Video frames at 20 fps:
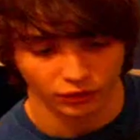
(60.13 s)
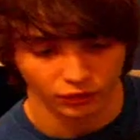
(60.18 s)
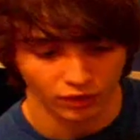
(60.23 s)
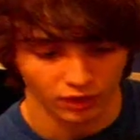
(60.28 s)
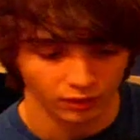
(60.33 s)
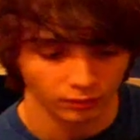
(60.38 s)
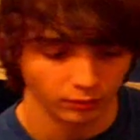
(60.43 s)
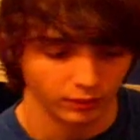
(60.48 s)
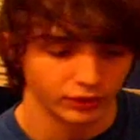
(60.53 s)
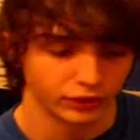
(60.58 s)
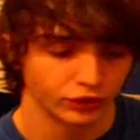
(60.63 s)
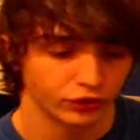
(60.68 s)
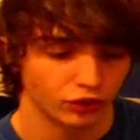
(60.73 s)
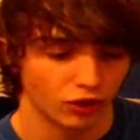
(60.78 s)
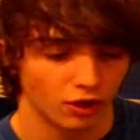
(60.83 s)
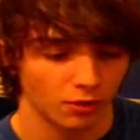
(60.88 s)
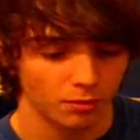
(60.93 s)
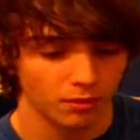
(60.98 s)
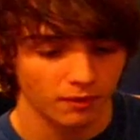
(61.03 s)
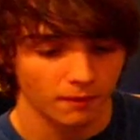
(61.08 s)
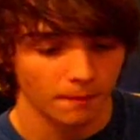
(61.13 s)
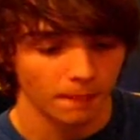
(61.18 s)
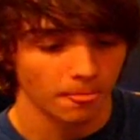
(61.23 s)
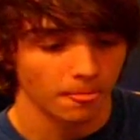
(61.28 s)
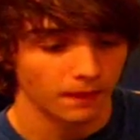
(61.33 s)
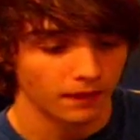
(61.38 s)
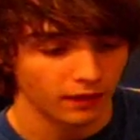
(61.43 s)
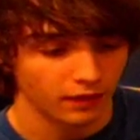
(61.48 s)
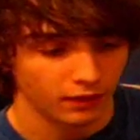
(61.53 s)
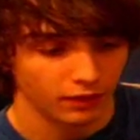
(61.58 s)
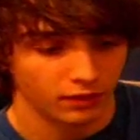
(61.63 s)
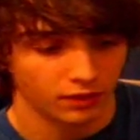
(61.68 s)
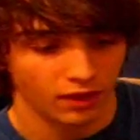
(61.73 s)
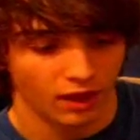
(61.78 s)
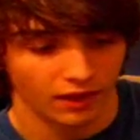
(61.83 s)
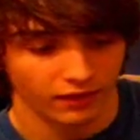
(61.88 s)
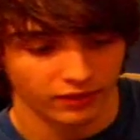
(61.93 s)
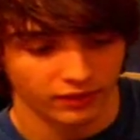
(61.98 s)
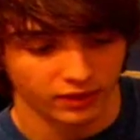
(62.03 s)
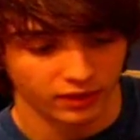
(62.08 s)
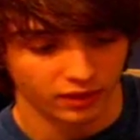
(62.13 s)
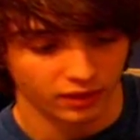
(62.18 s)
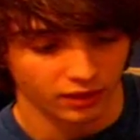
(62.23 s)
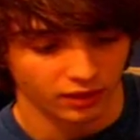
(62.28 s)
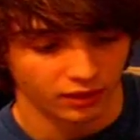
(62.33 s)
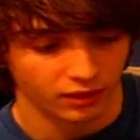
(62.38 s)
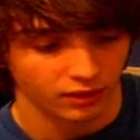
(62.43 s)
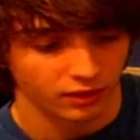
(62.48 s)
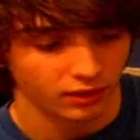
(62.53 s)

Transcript: incredibly sharp. You got the,